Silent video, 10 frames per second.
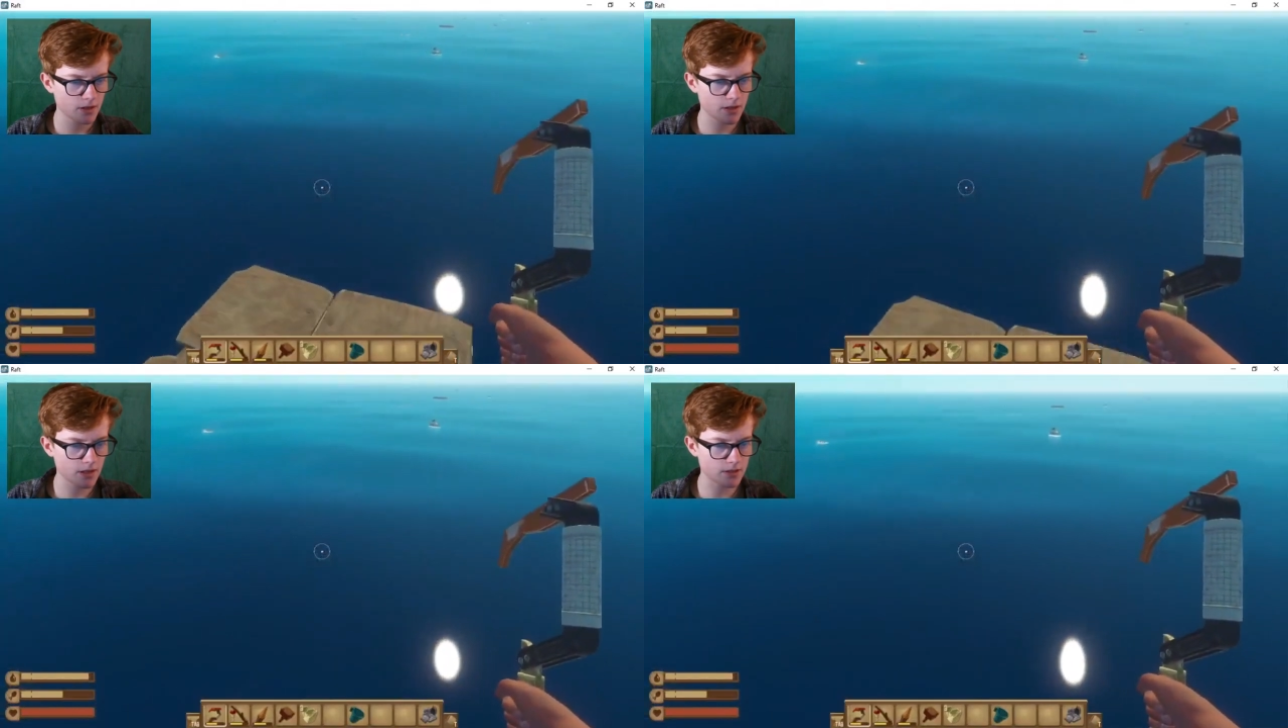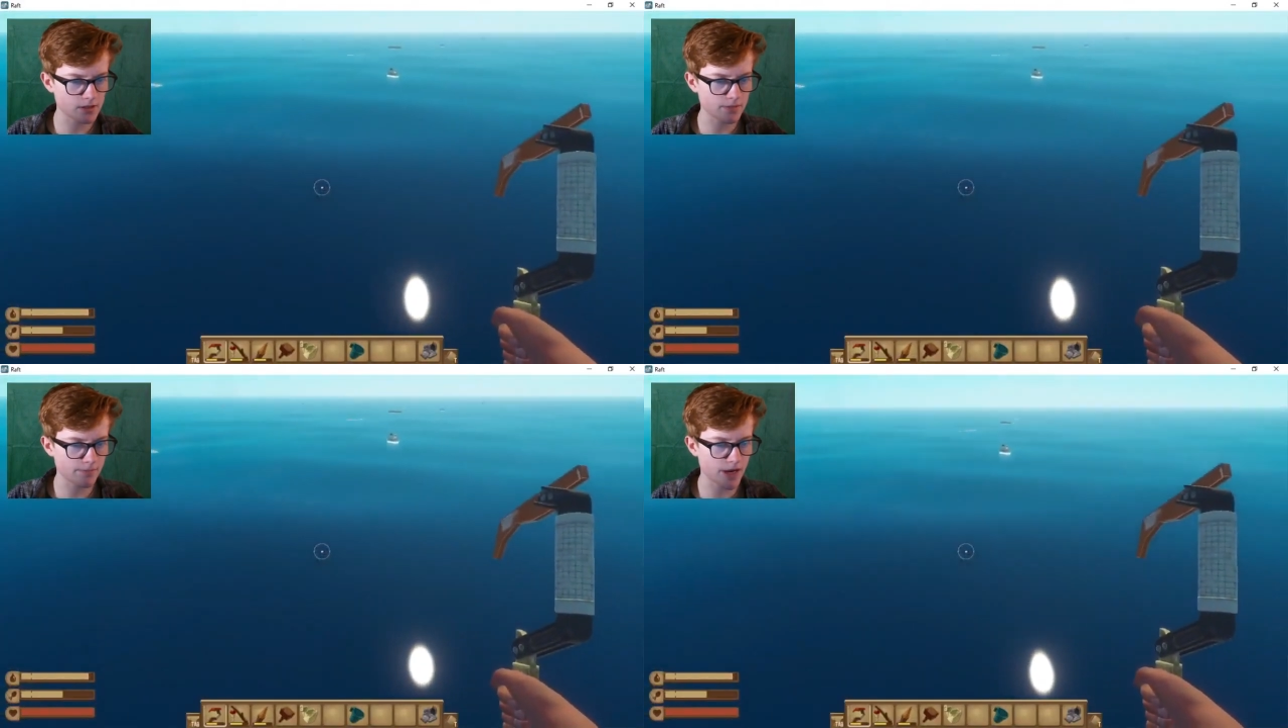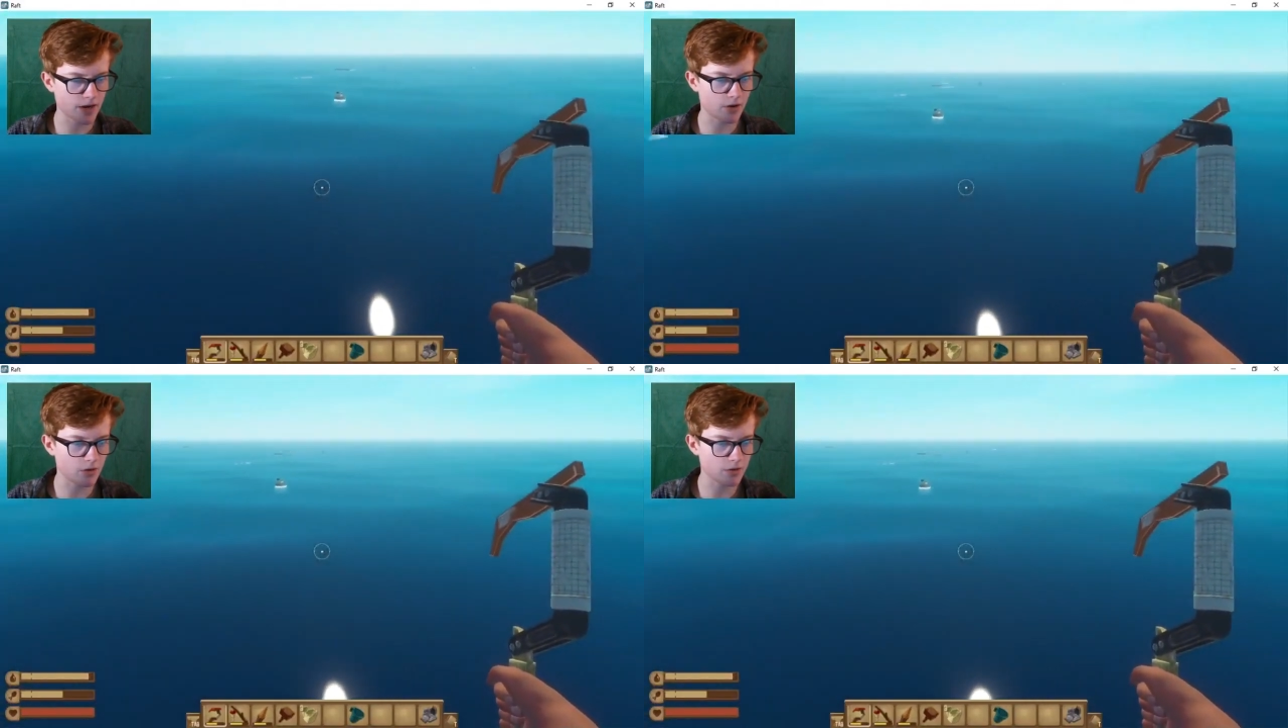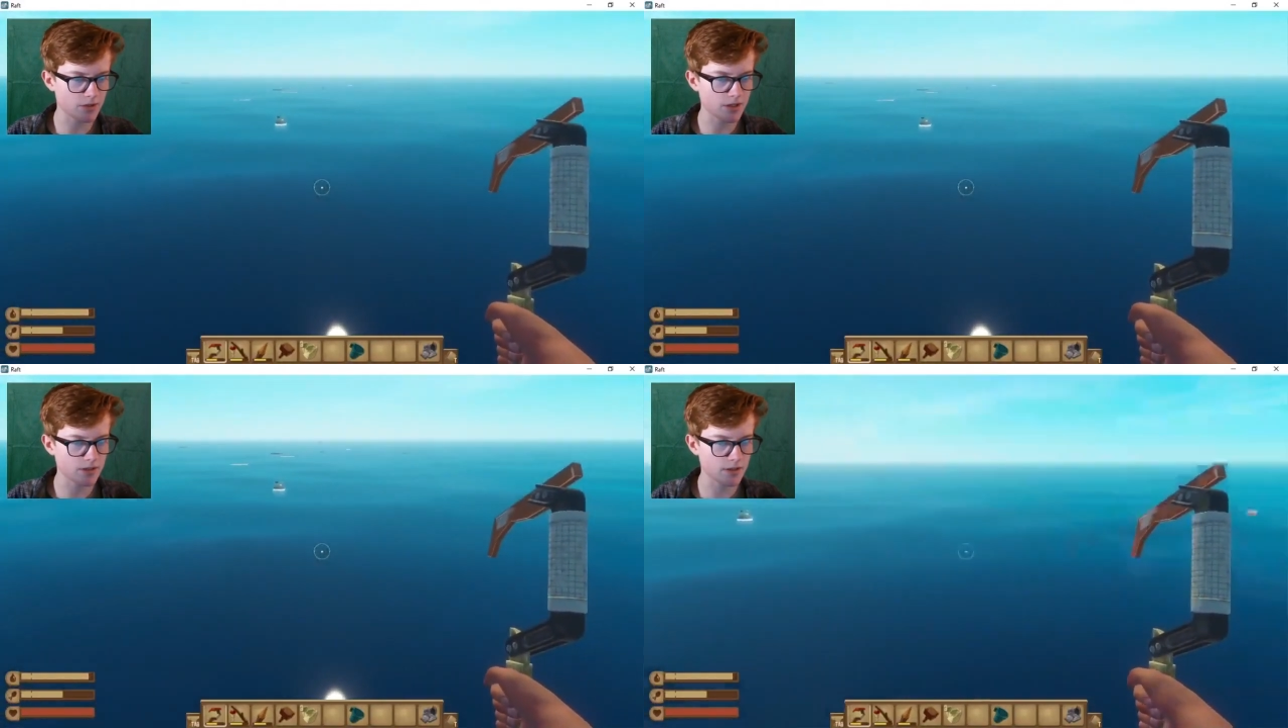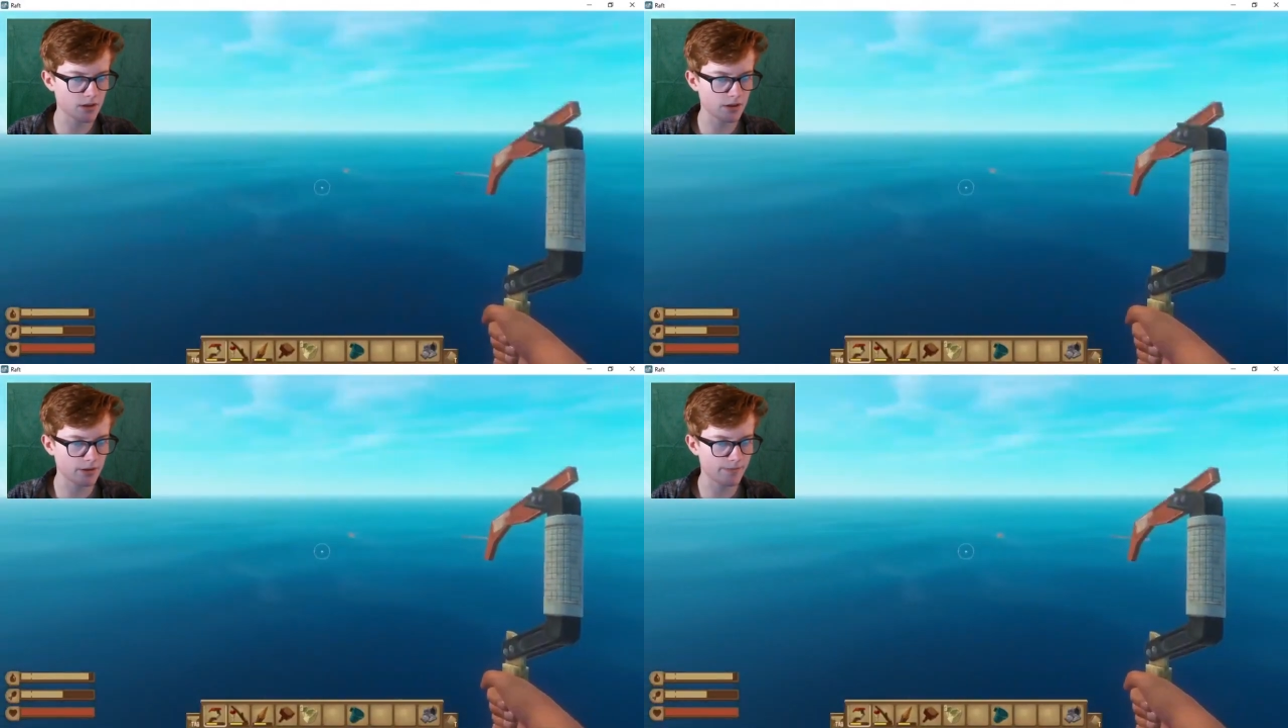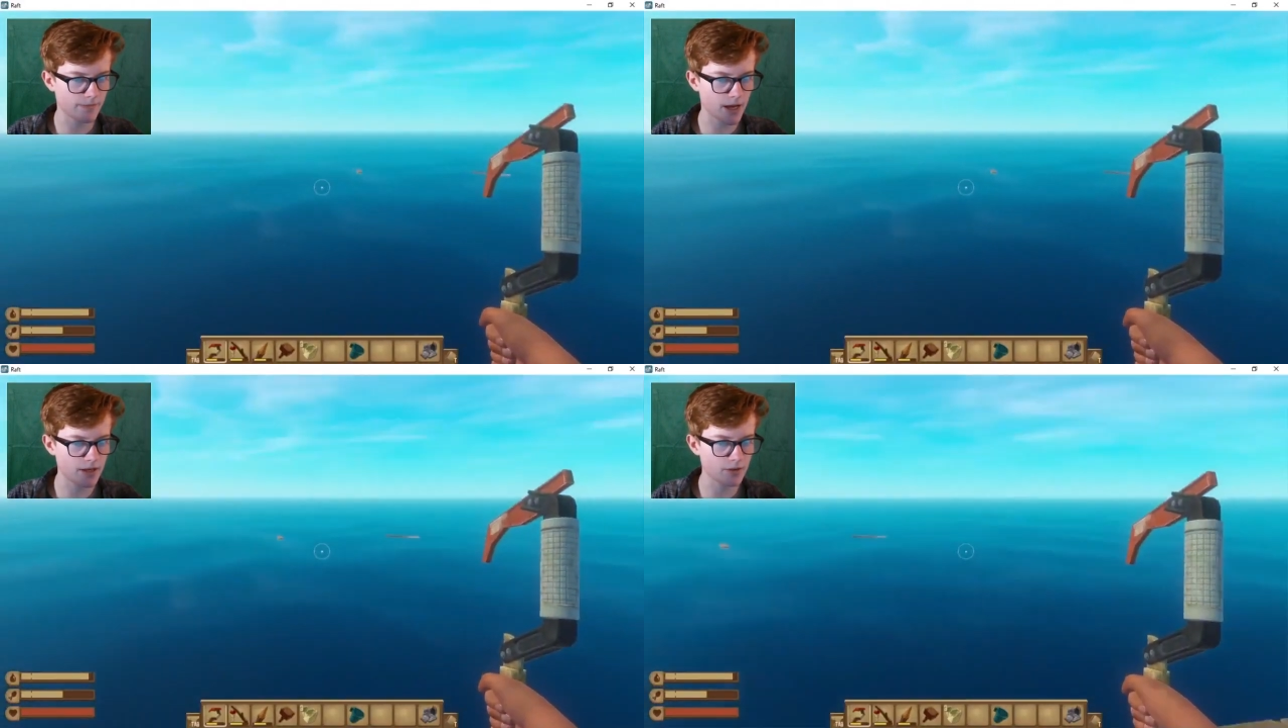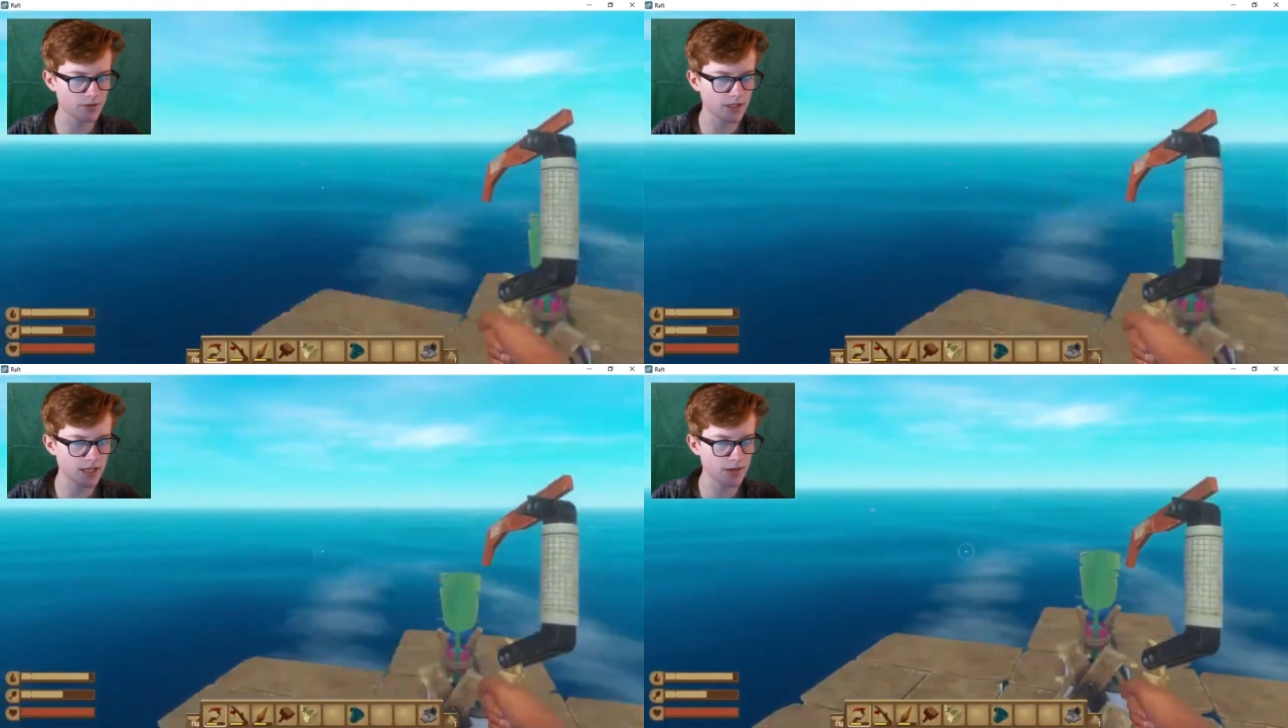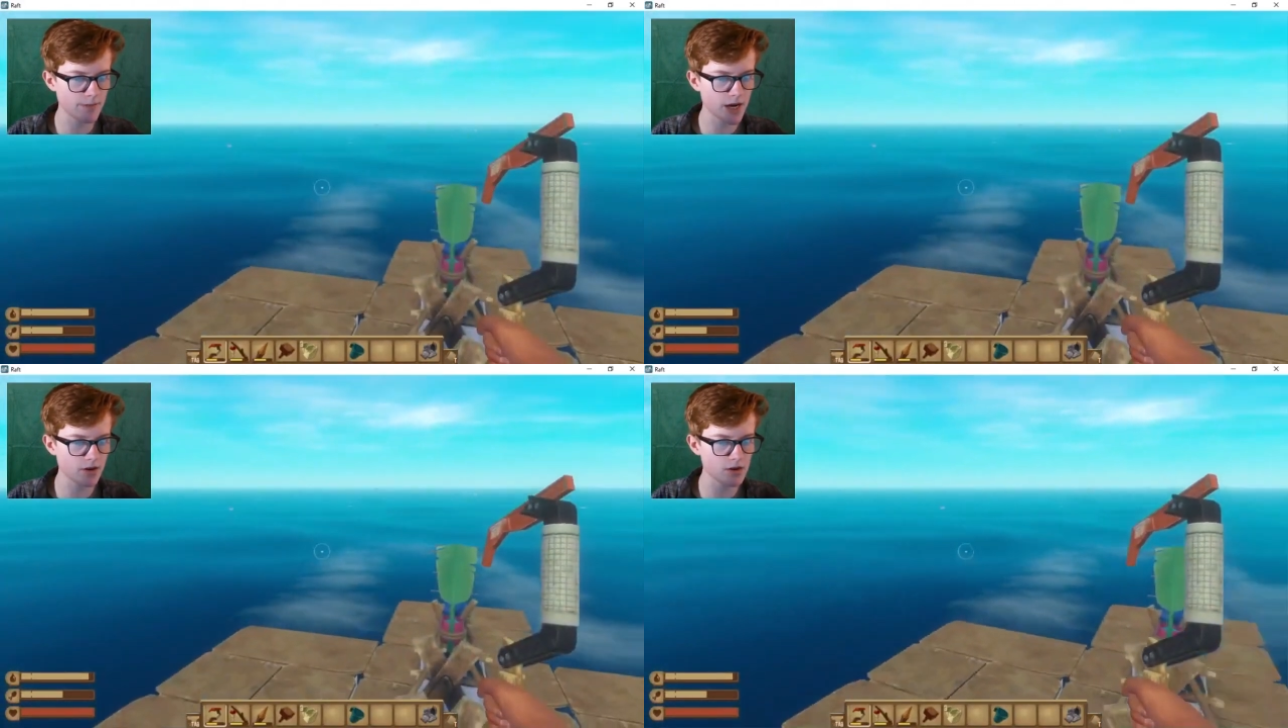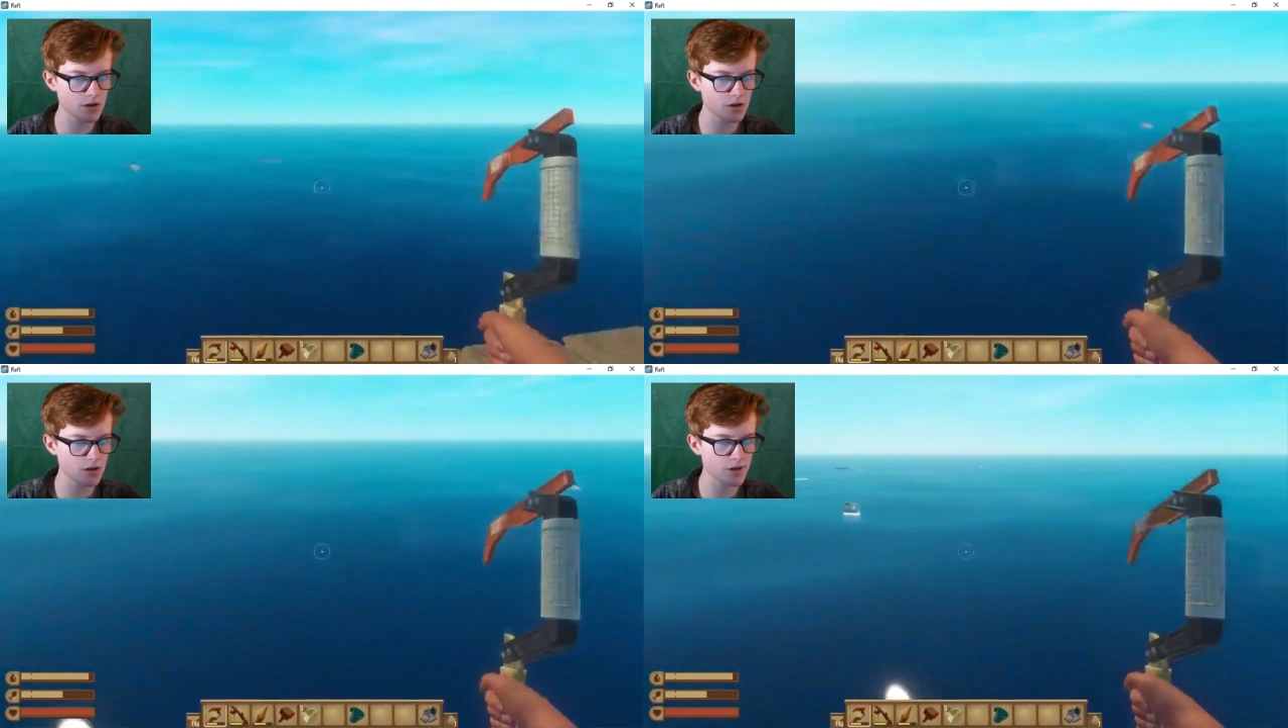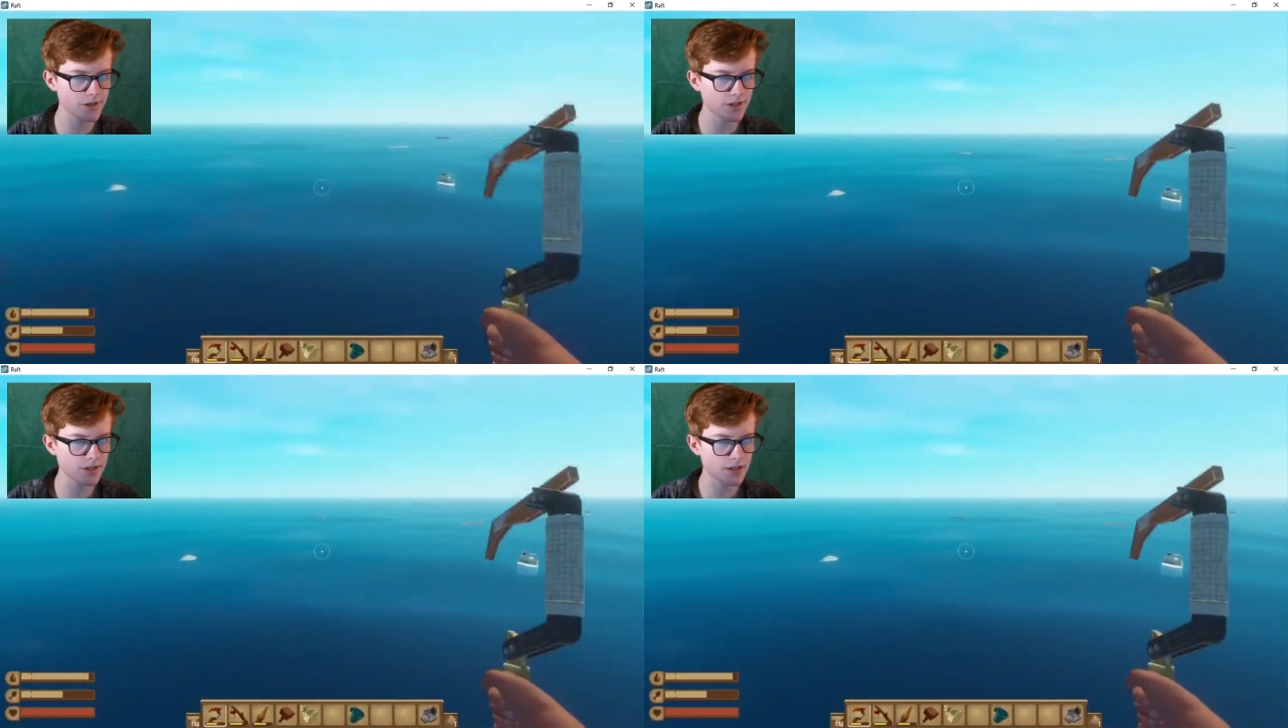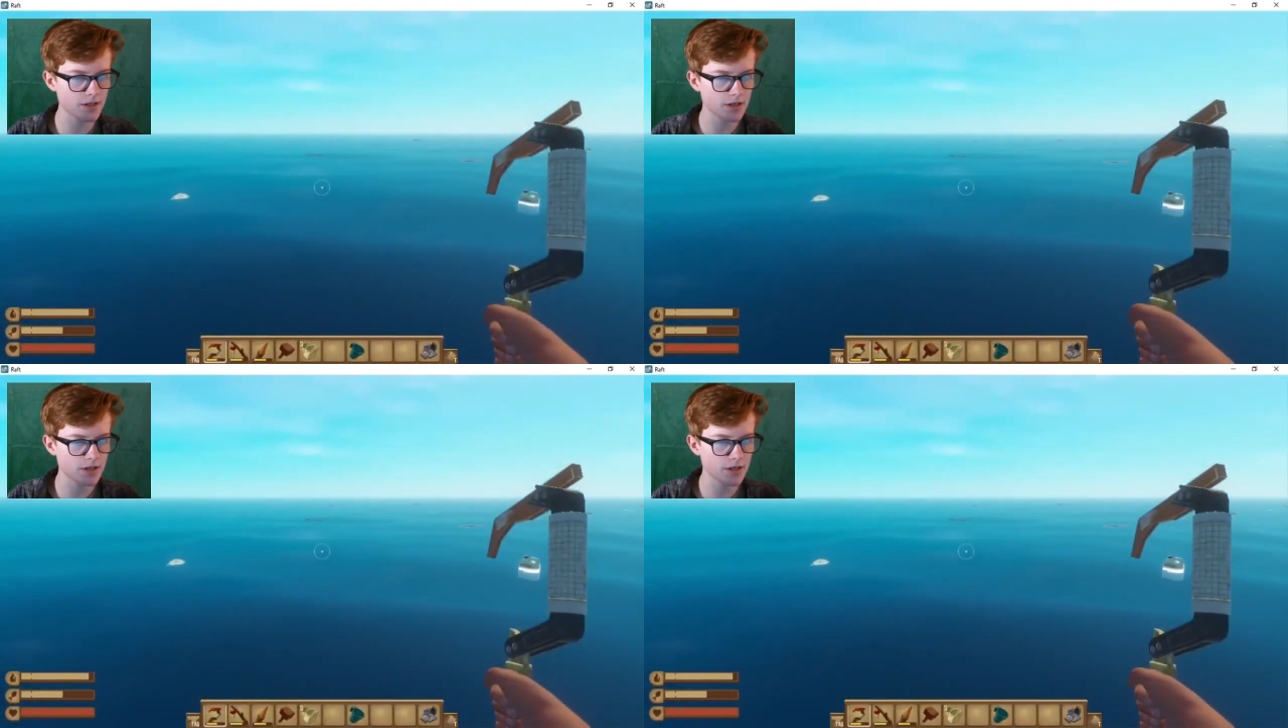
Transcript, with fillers: And then some barrels. Um, I don't see any barrels.